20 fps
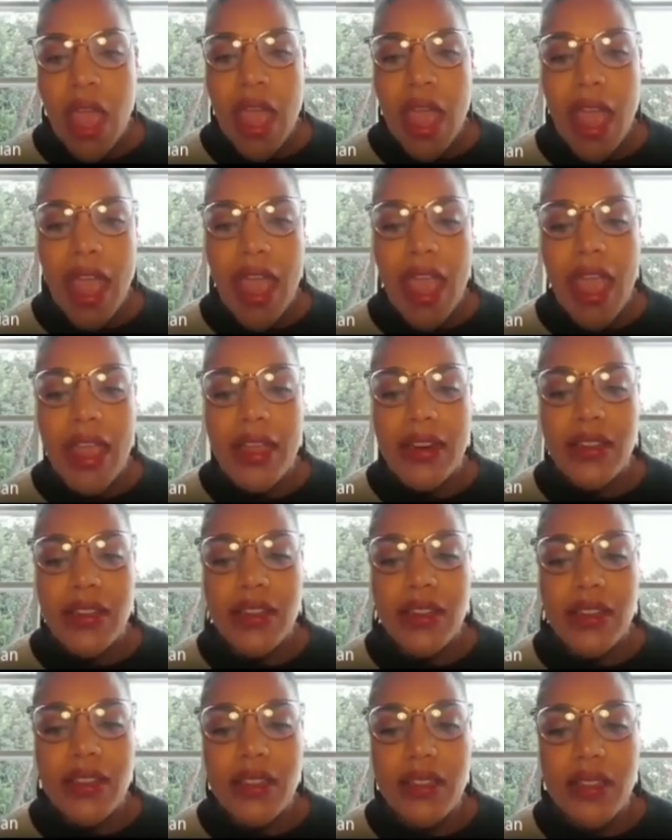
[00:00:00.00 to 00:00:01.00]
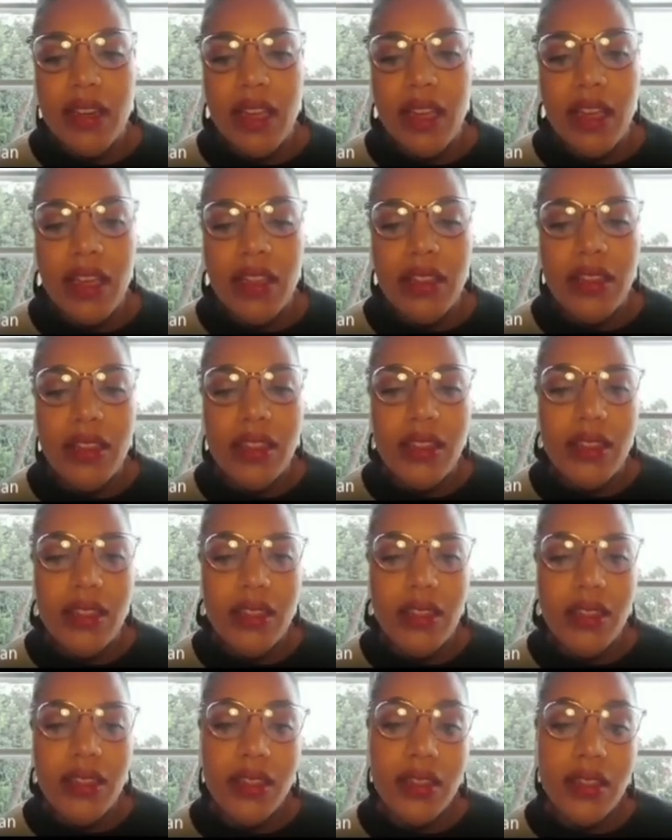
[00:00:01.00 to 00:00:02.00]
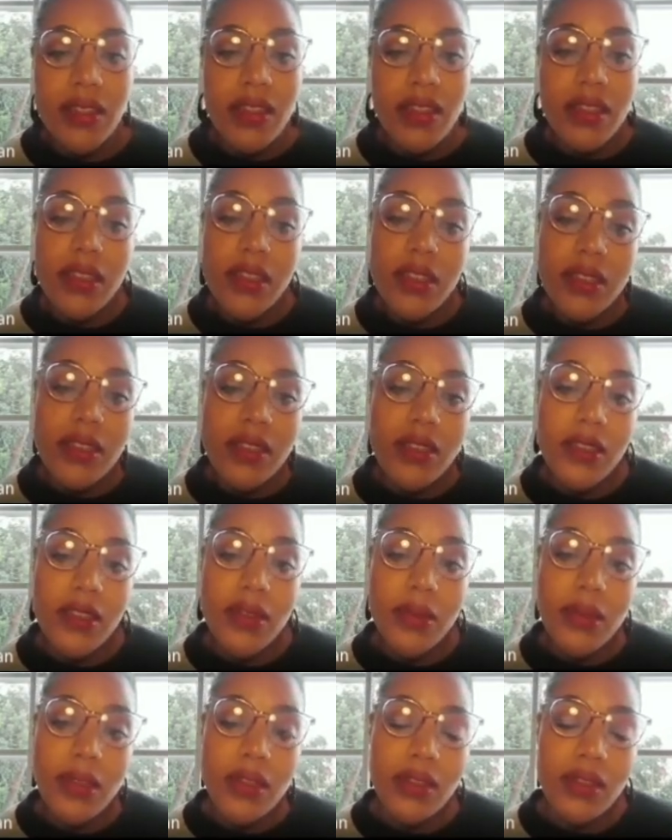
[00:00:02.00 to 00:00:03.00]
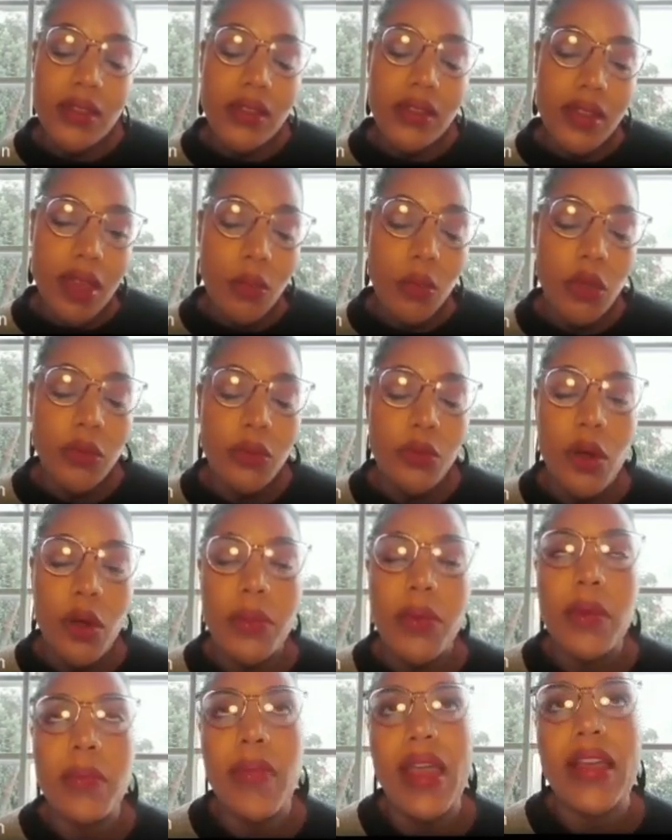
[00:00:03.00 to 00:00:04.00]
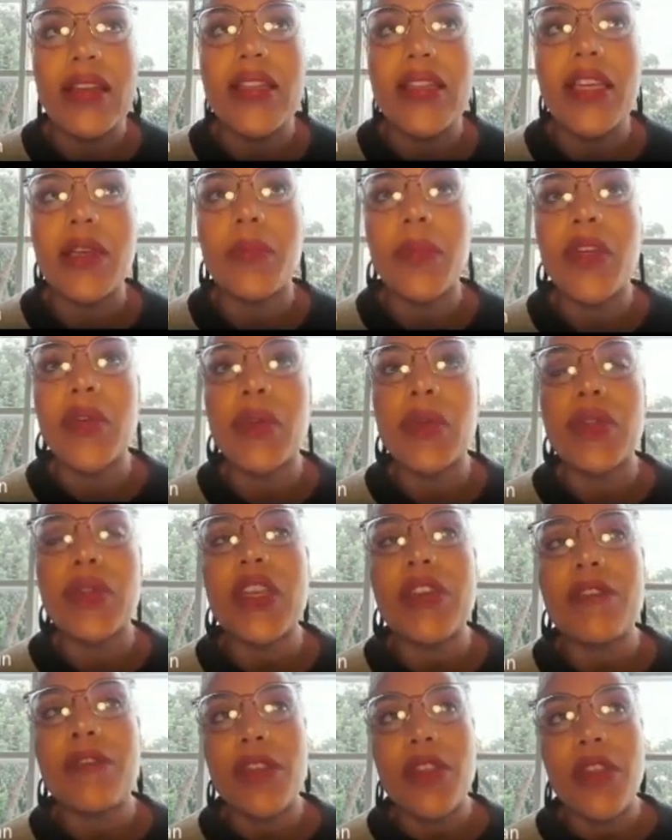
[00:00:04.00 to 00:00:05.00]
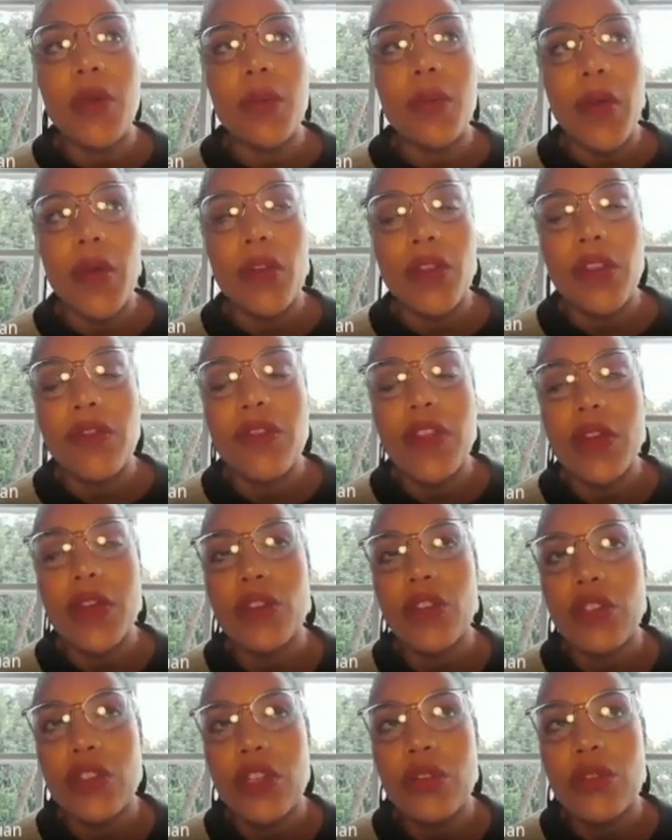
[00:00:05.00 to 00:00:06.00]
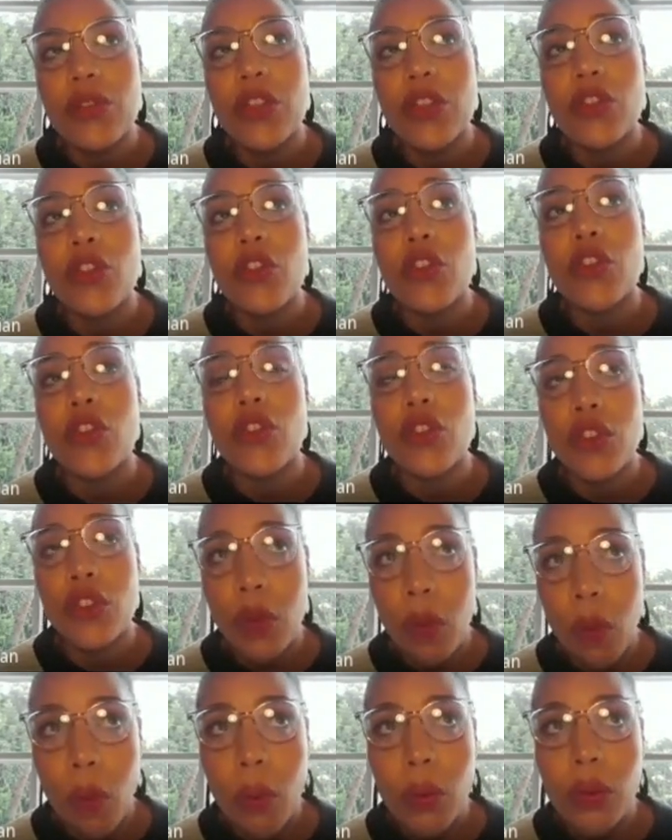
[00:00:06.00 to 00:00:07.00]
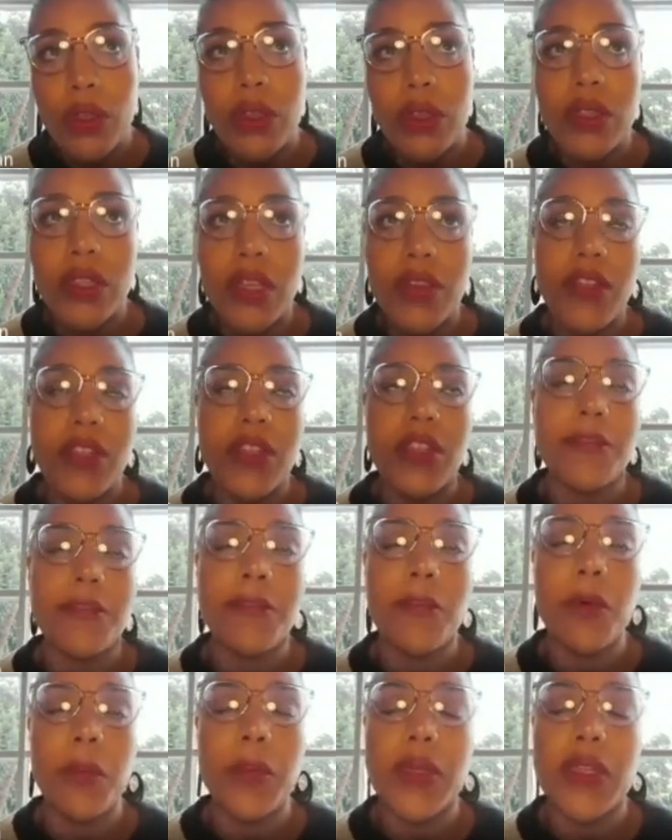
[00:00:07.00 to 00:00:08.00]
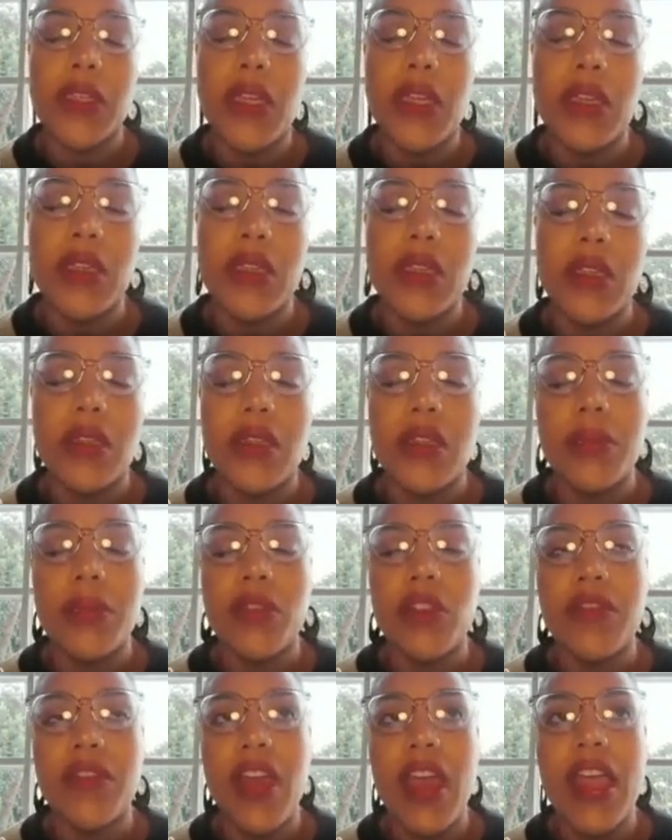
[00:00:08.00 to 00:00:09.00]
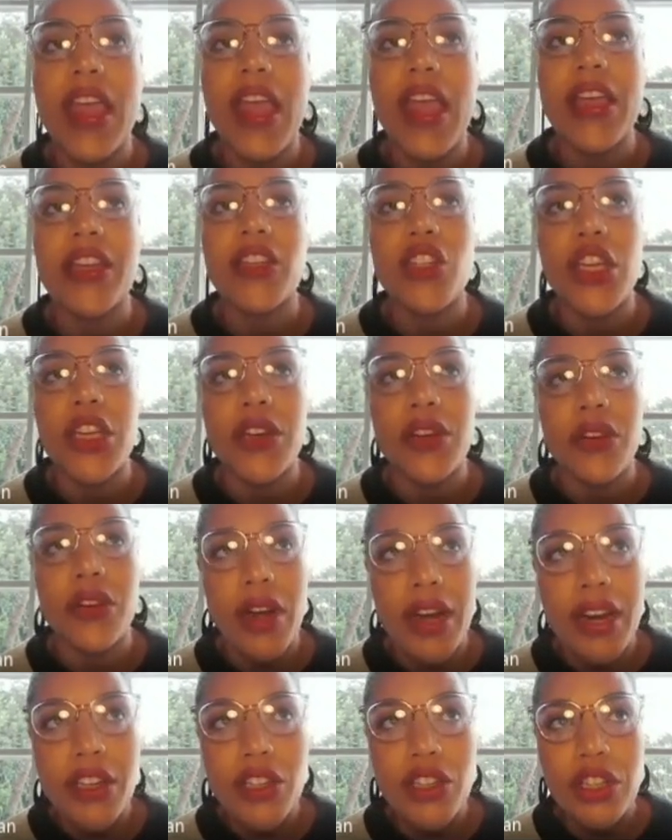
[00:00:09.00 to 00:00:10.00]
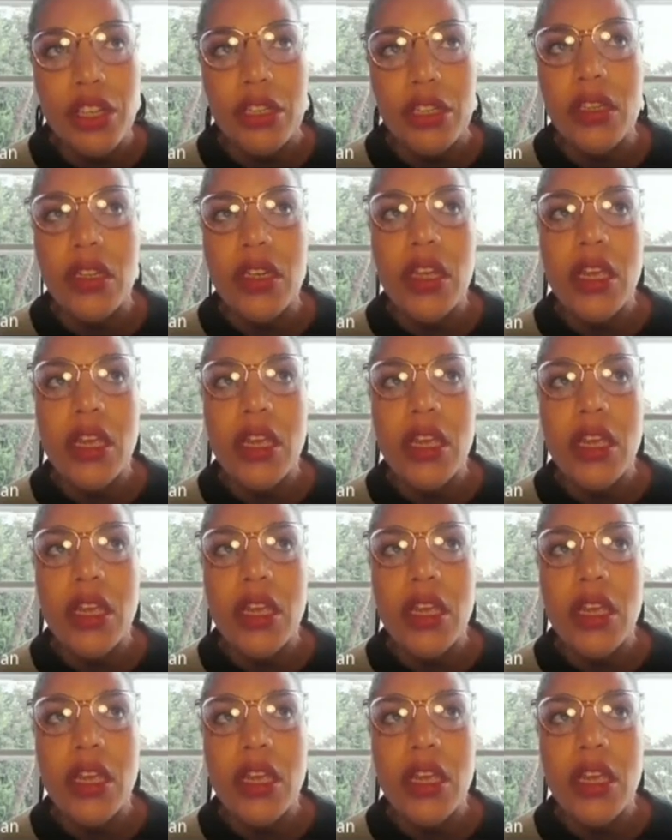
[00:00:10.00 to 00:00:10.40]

And this is somewhat problematic because even though both of those students scored 74% in terms of AI generation,